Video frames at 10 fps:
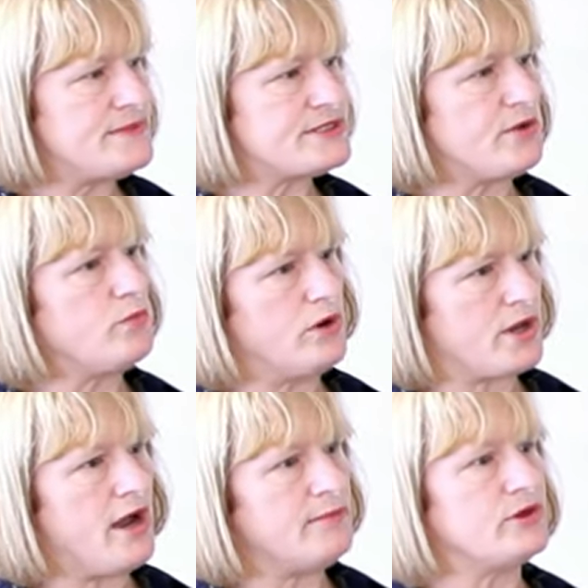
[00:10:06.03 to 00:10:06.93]
So what
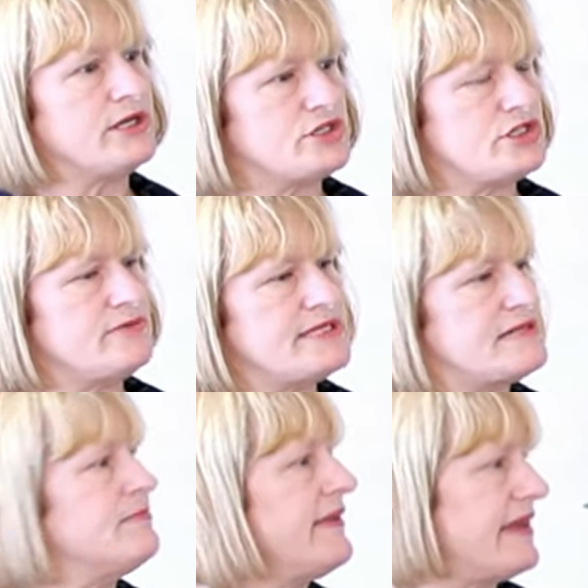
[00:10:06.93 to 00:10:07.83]
I'm looking to do is
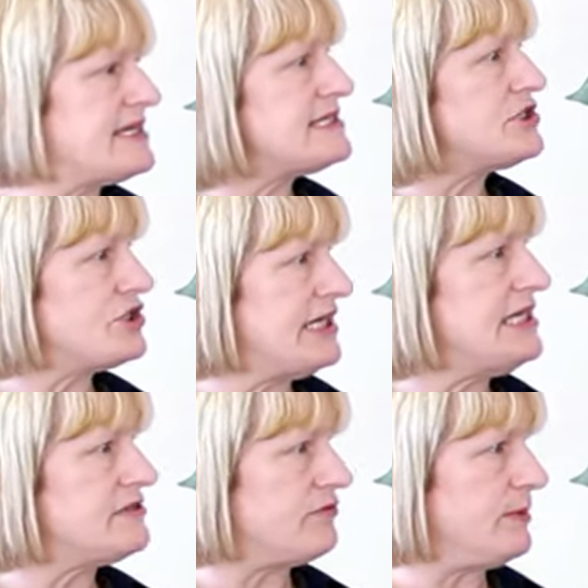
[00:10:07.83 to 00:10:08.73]
to make that decision
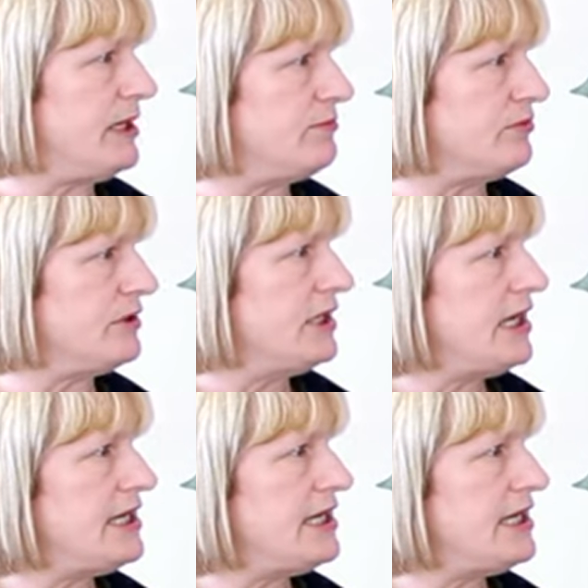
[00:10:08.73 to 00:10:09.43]
easy for people.